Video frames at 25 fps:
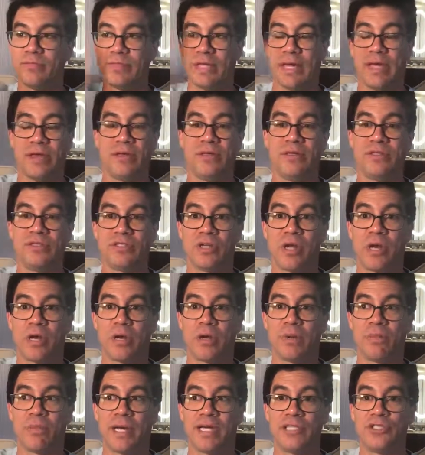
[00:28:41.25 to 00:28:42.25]
that is
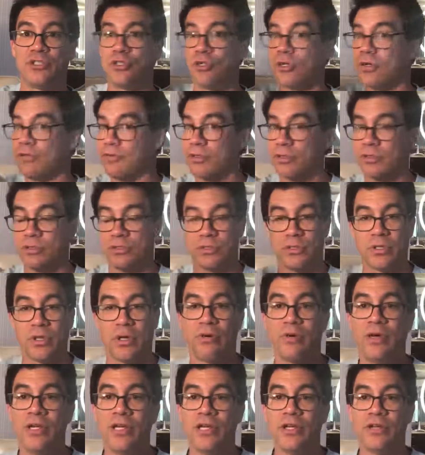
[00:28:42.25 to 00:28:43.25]
not on my servers,
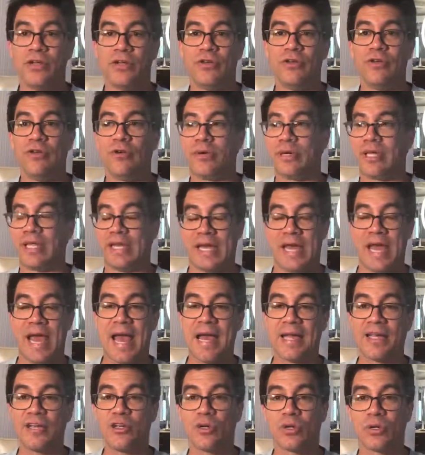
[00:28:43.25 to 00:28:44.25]
so no one can
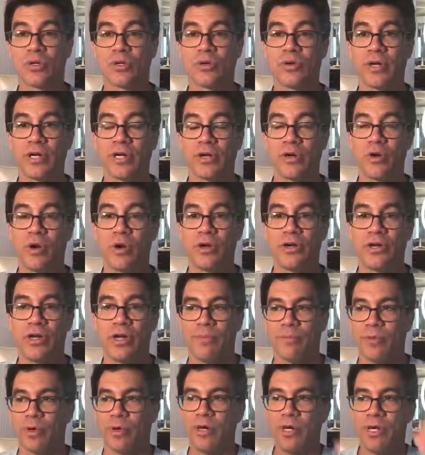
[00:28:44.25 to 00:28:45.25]
hack your credit card
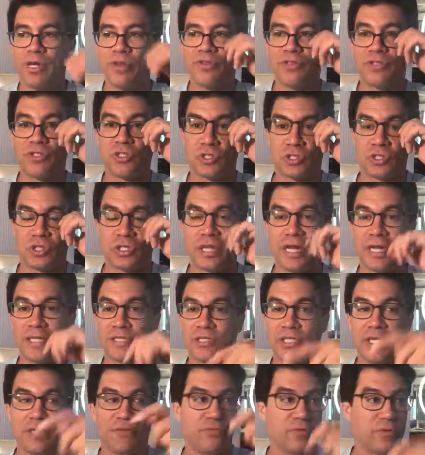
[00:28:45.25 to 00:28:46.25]
number. This is a
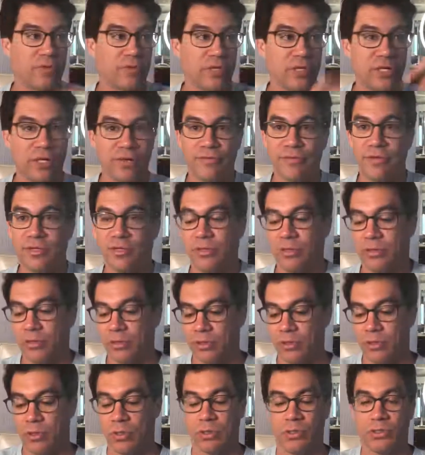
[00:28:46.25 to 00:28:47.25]
lot safer than giving
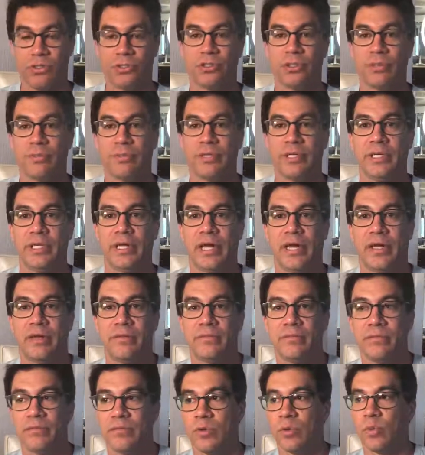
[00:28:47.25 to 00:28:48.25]
your card to somebody
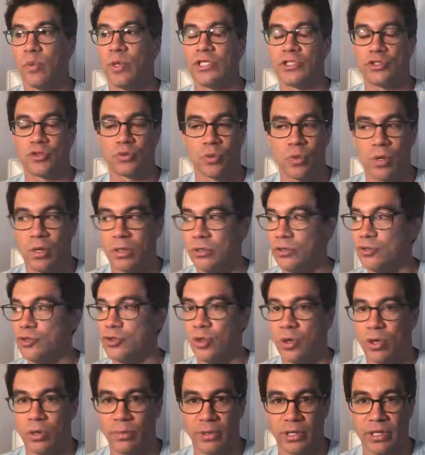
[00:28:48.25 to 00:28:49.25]
at a restaurant or
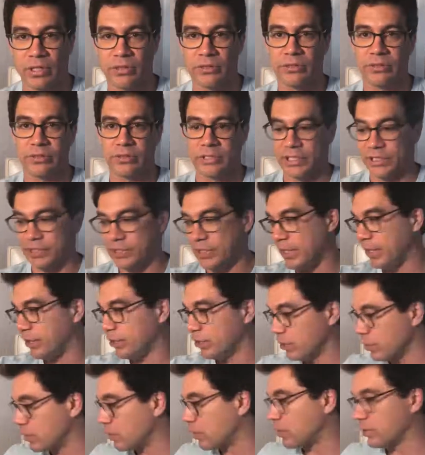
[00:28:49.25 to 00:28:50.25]
Starbucks. They
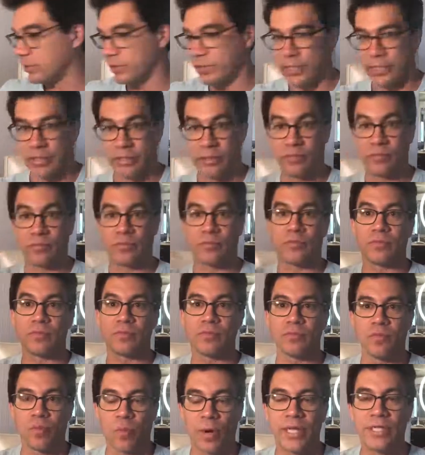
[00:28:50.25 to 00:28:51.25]
take your card, they can
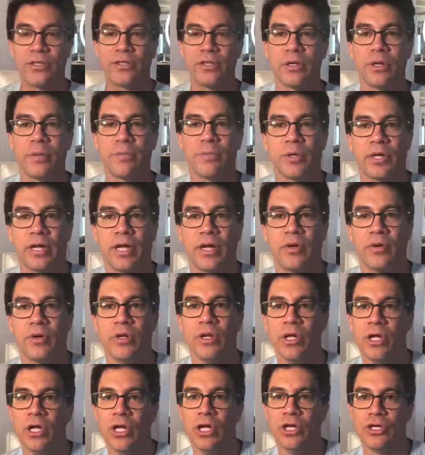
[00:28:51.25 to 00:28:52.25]
write the number down.
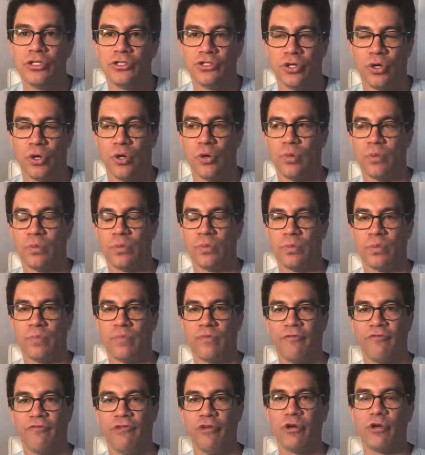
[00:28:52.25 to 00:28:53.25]
So
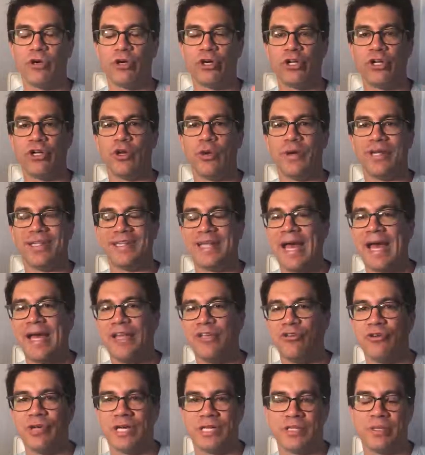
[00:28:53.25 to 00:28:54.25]
feel good knowing
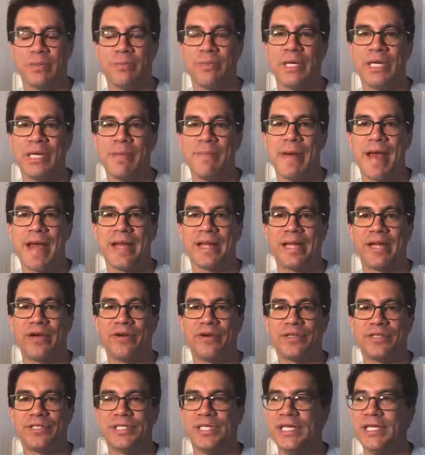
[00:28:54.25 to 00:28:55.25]
that. You got the money back
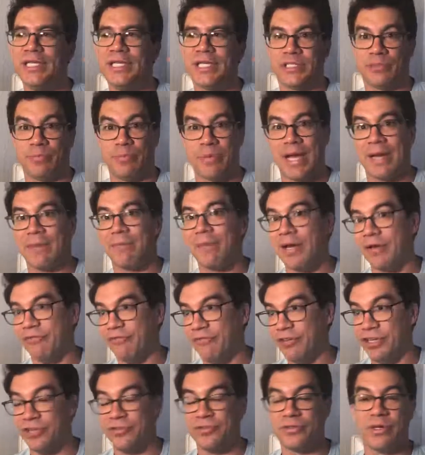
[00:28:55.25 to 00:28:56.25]
guarantee that's backed by
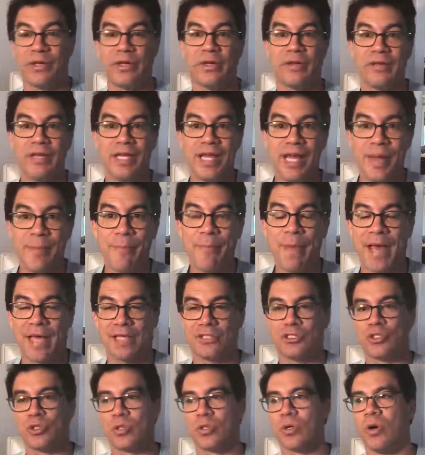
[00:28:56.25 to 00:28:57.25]
Visa,
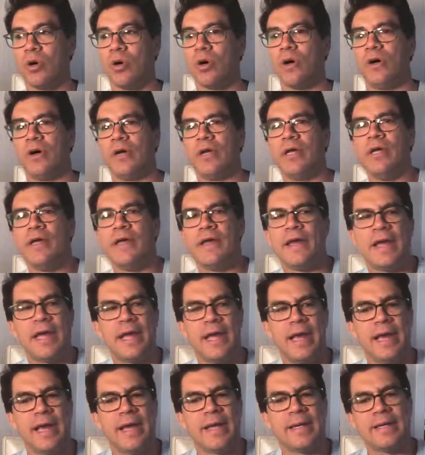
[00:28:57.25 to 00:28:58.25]
MasterCard,
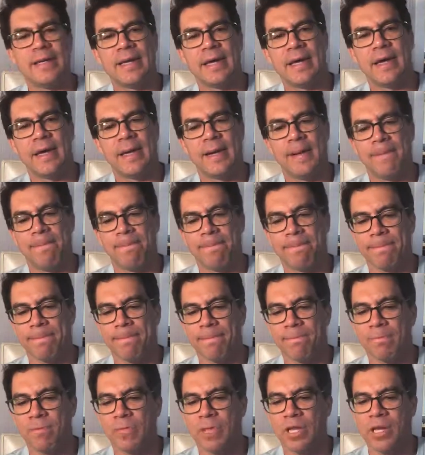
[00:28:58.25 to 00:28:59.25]
and
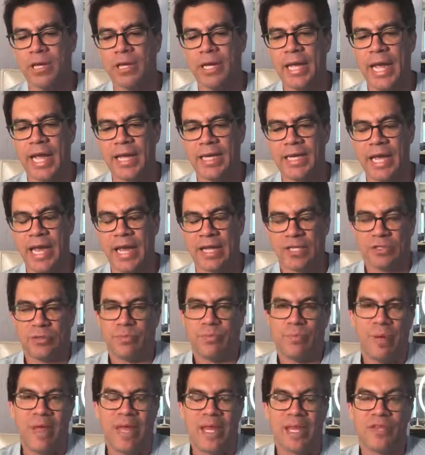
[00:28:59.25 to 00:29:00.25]
yeah,
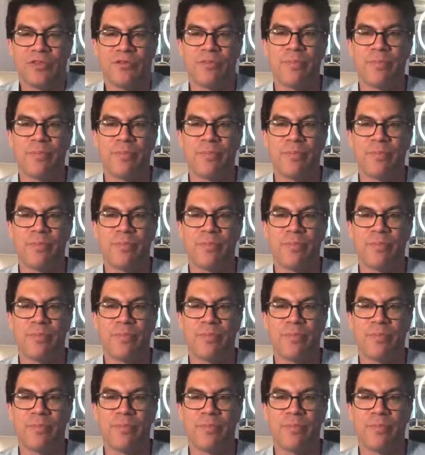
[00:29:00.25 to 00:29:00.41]
and